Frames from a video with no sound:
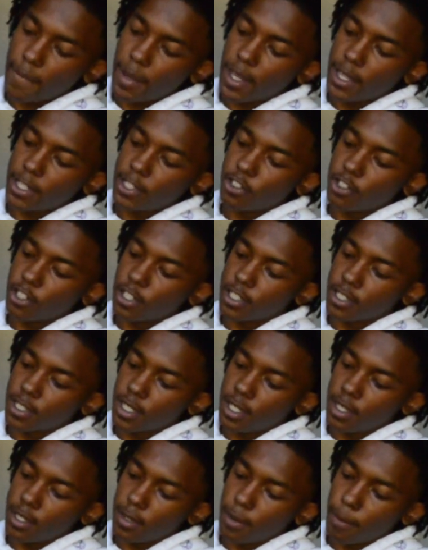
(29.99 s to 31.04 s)
As you can
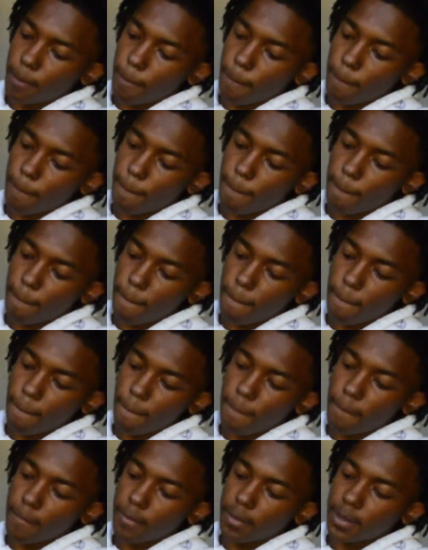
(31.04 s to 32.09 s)
see,
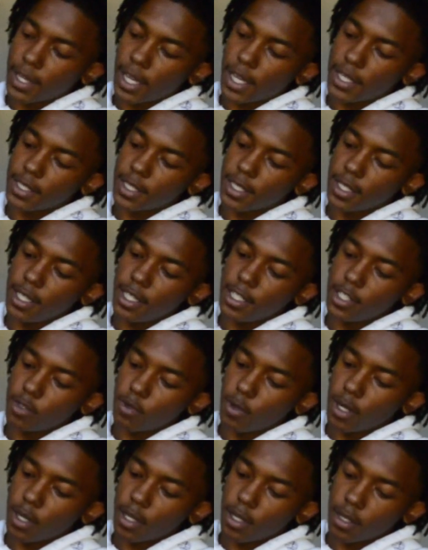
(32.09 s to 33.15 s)
nice and easy
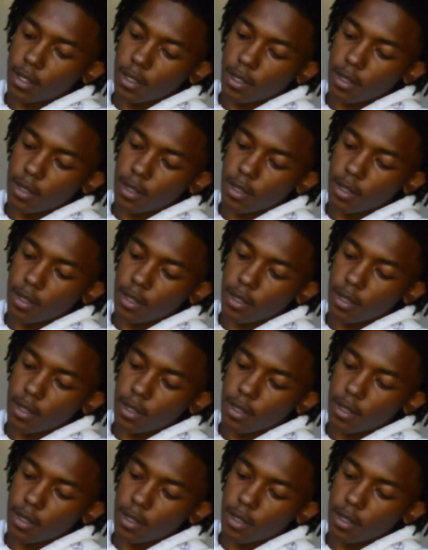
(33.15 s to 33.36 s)
work.